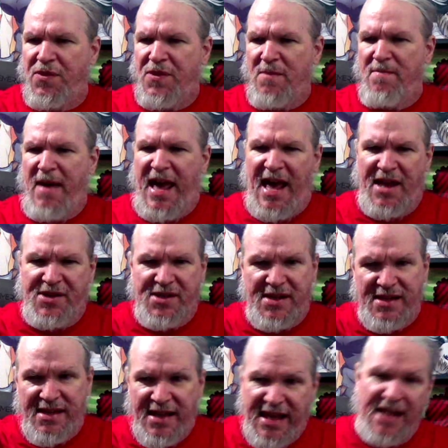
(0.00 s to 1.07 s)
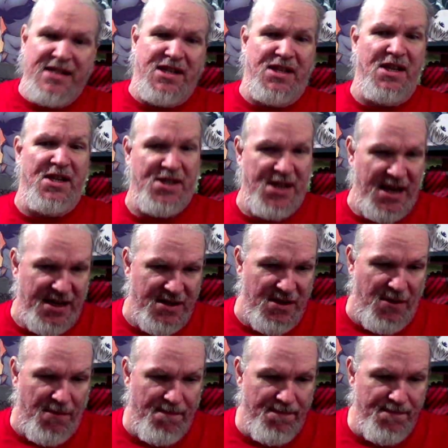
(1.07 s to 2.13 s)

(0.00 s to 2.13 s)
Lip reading: the mask gets the signal,